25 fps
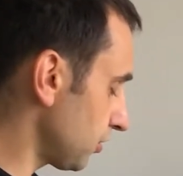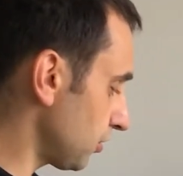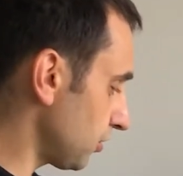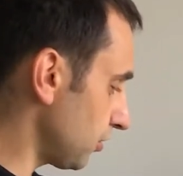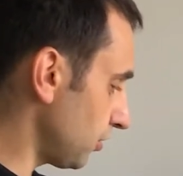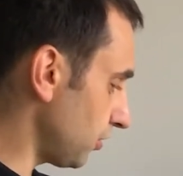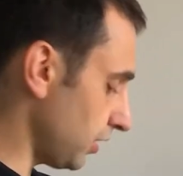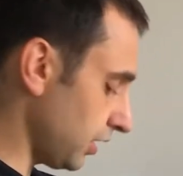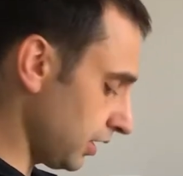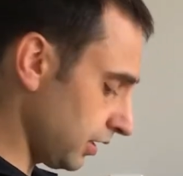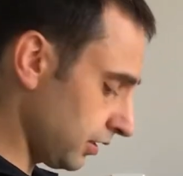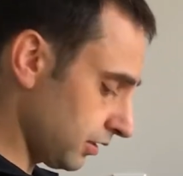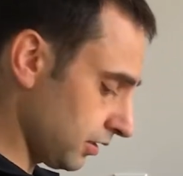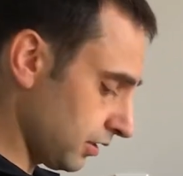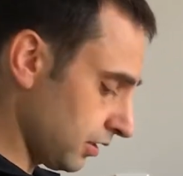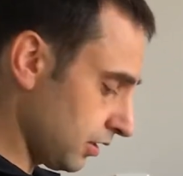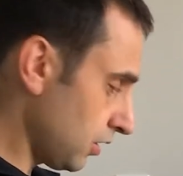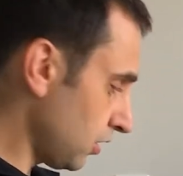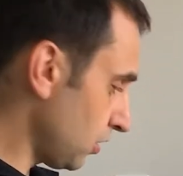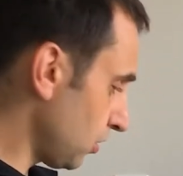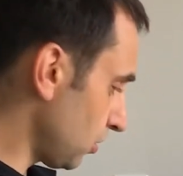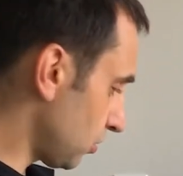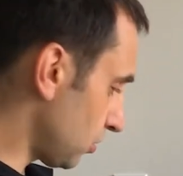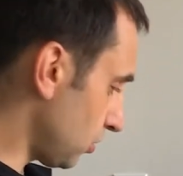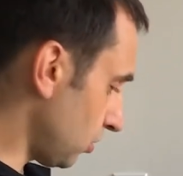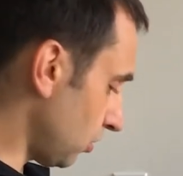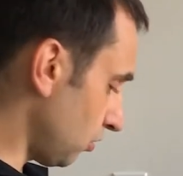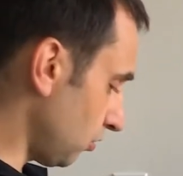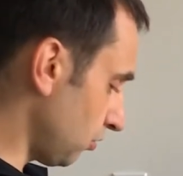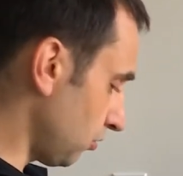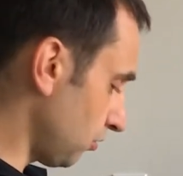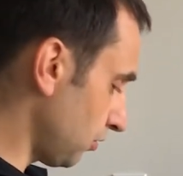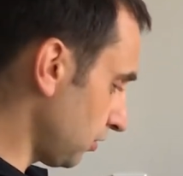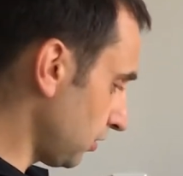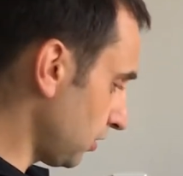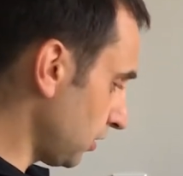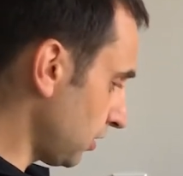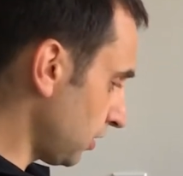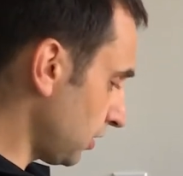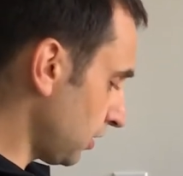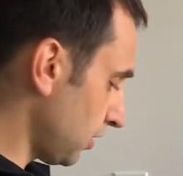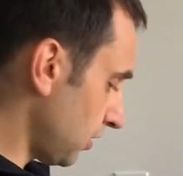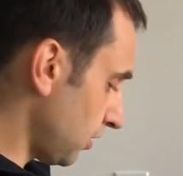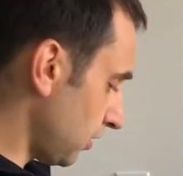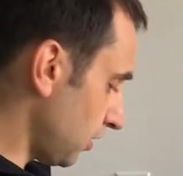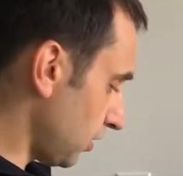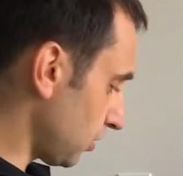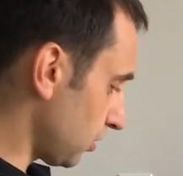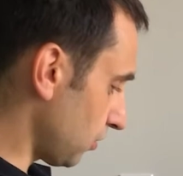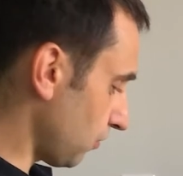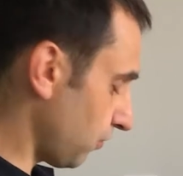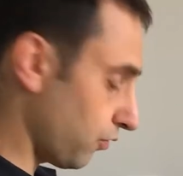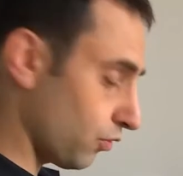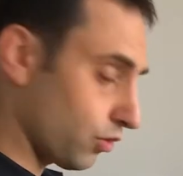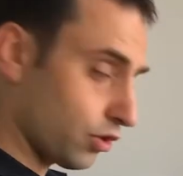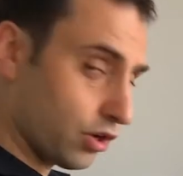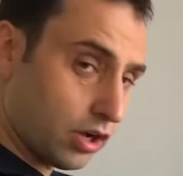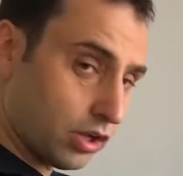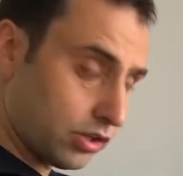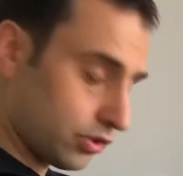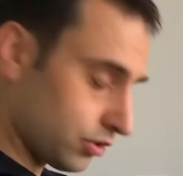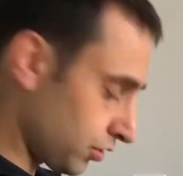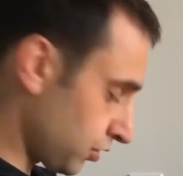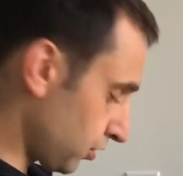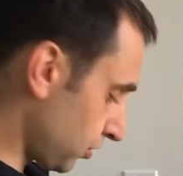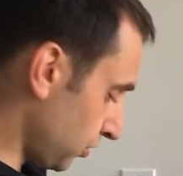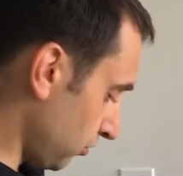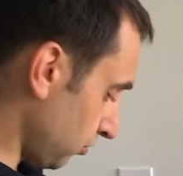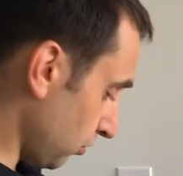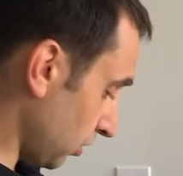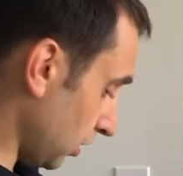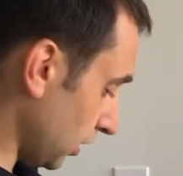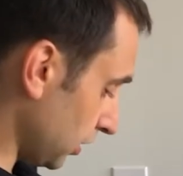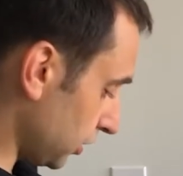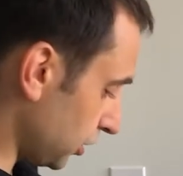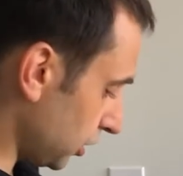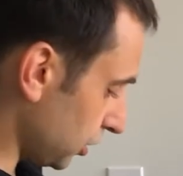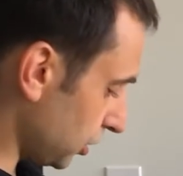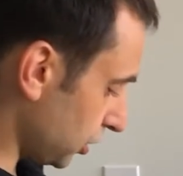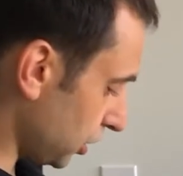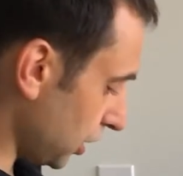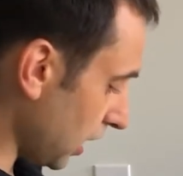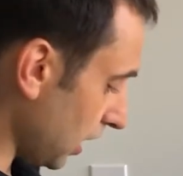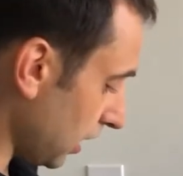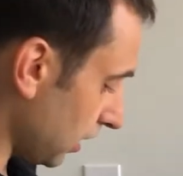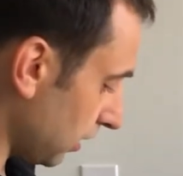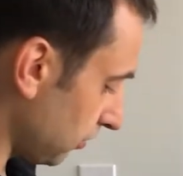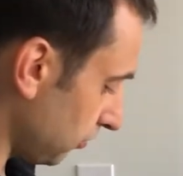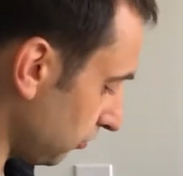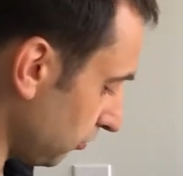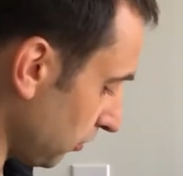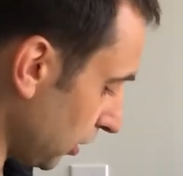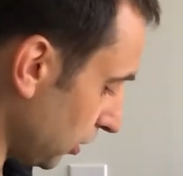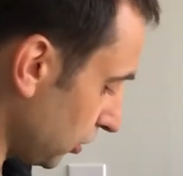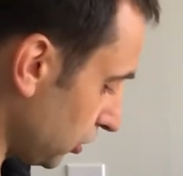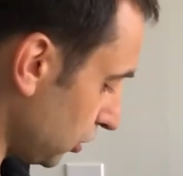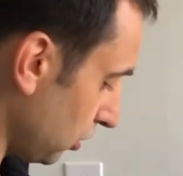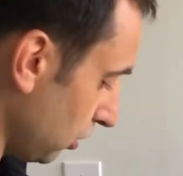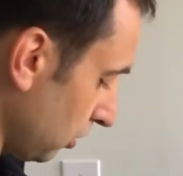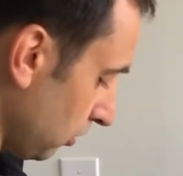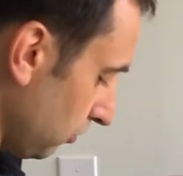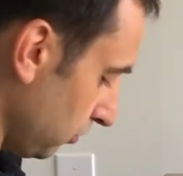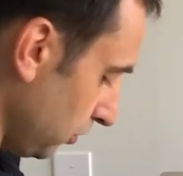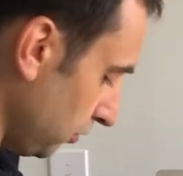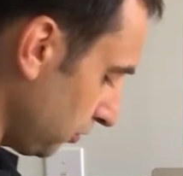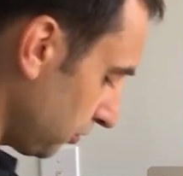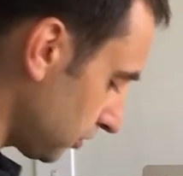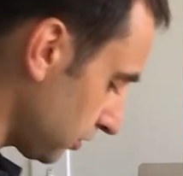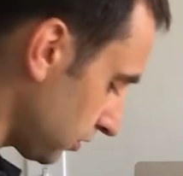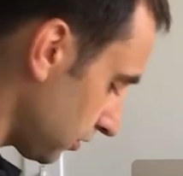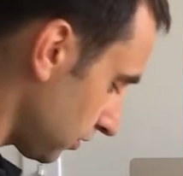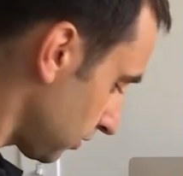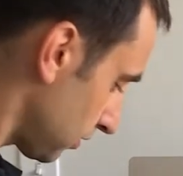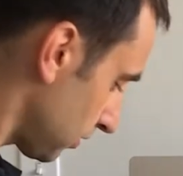All right, so there's the $4. Well, let's just check, make sure. Whoops.